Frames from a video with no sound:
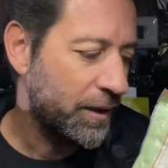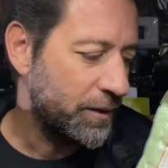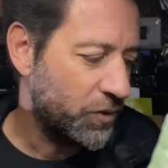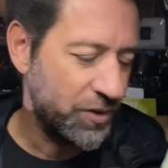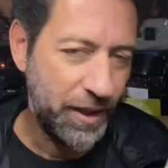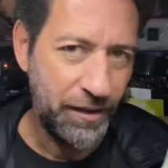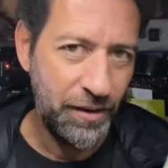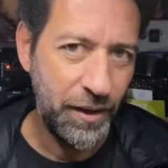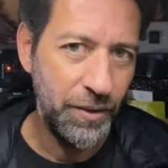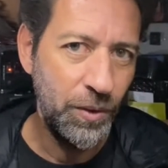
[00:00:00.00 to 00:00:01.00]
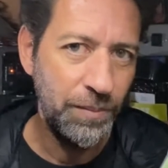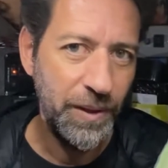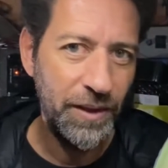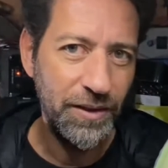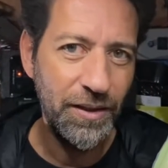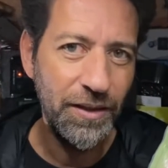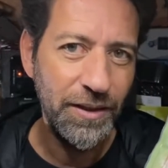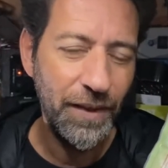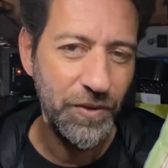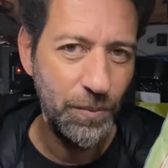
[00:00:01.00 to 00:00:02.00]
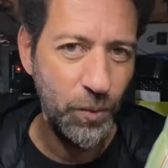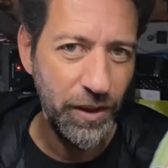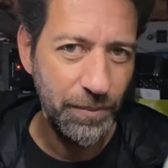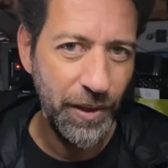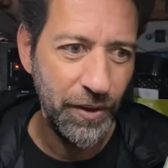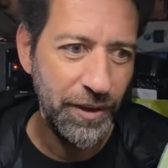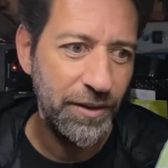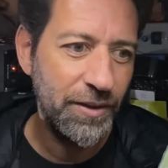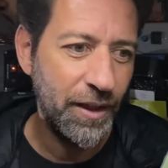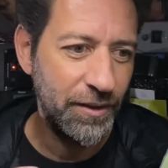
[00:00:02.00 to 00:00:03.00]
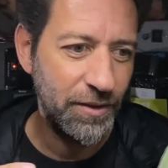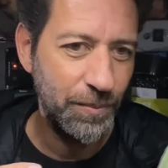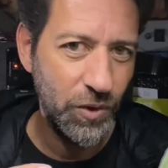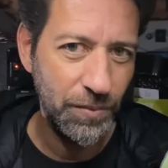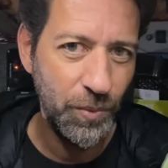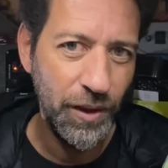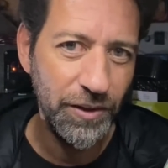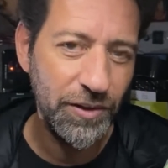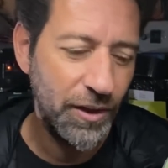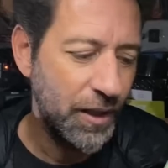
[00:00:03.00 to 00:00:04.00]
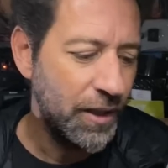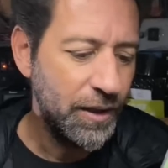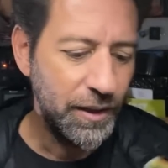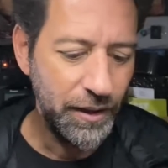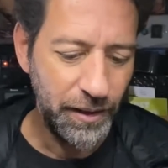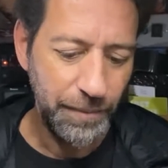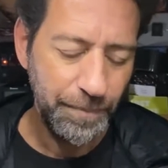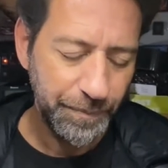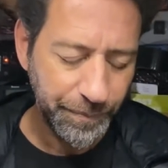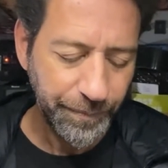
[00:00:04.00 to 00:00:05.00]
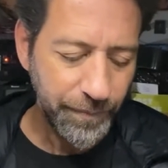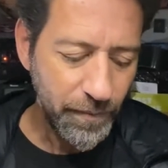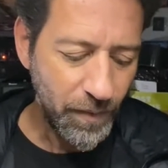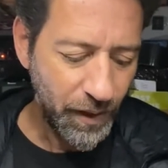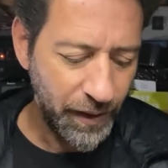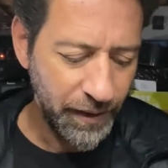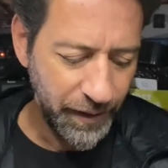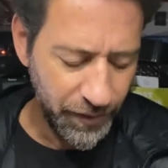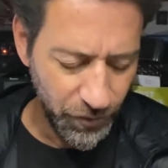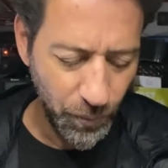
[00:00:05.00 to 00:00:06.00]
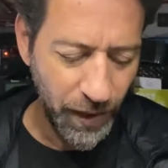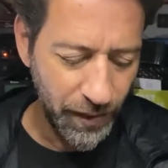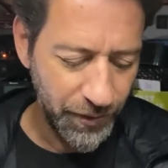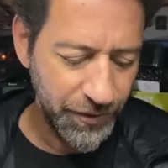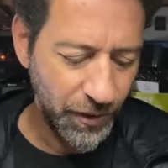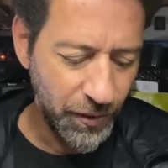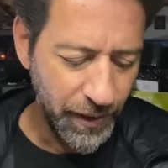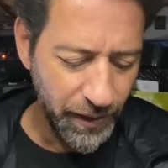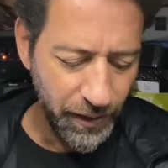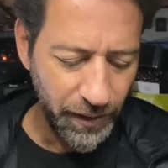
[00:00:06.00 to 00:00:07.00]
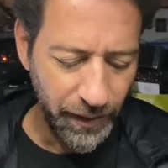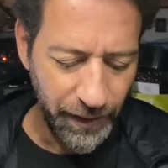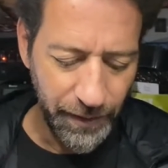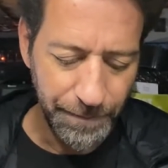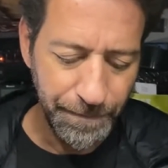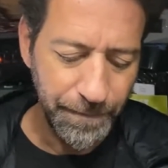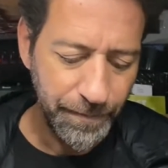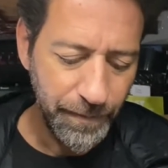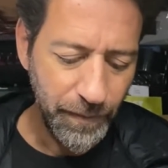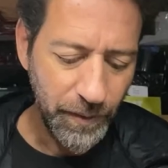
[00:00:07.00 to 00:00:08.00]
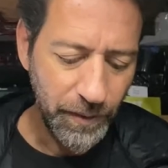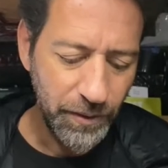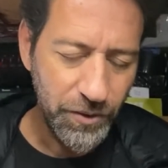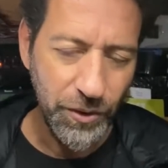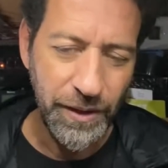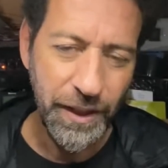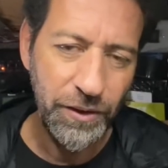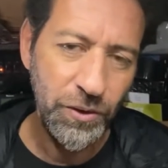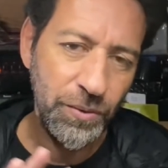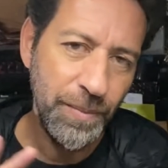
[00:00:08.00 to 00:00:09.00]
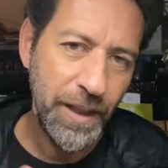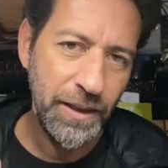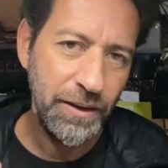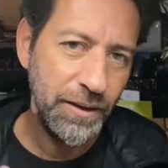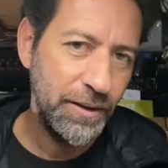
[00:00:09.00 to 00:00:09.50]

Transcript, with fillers: just like the other one, because it does have some wheat berries and some kamut uh, in it as well. So, um, so yeah, you may,